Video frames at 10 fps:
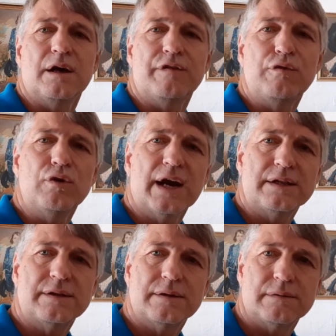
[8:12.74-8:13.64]
If you look
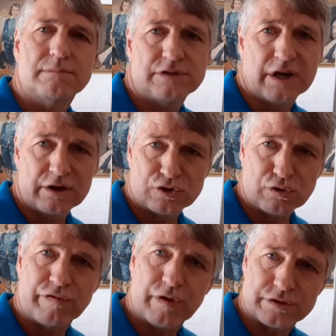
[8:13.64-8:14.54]
at
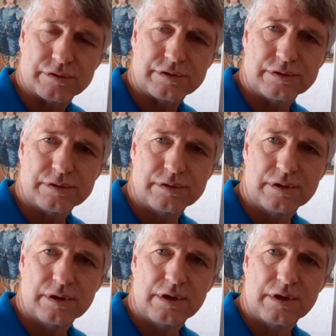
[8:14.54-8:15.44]
dinosaur fossils,
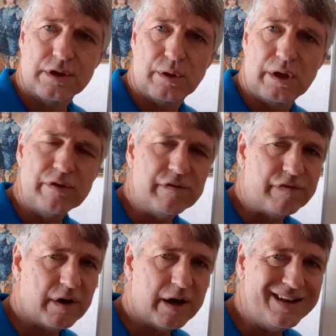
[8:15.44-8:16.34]
you even
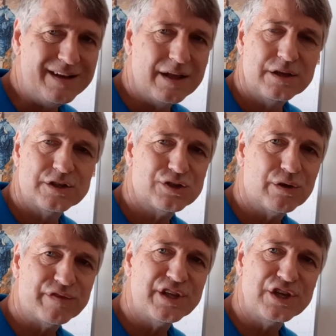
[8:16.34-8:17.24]
find
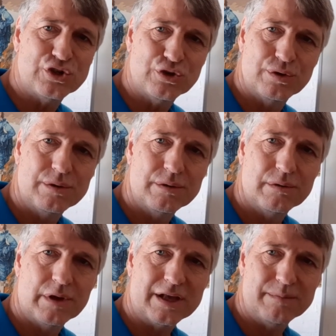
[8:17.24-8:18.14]
soft tissue,
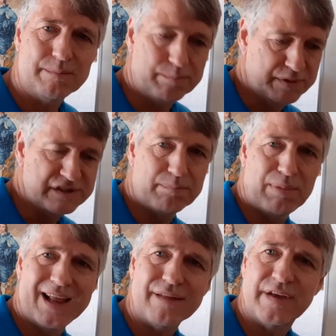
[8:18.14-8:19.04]
like a piece
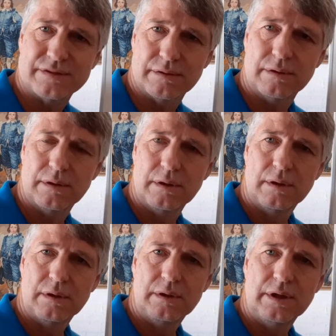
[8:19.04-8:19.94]
of blood vessel,
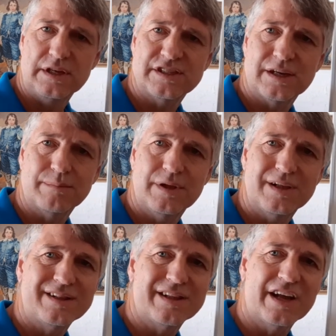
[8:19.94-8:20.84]
in some
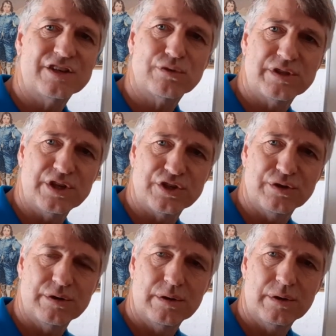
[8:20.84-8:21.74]
dinosaur
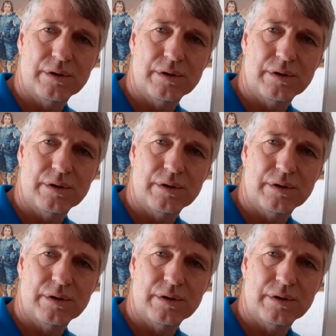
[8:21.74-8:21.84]
tissue.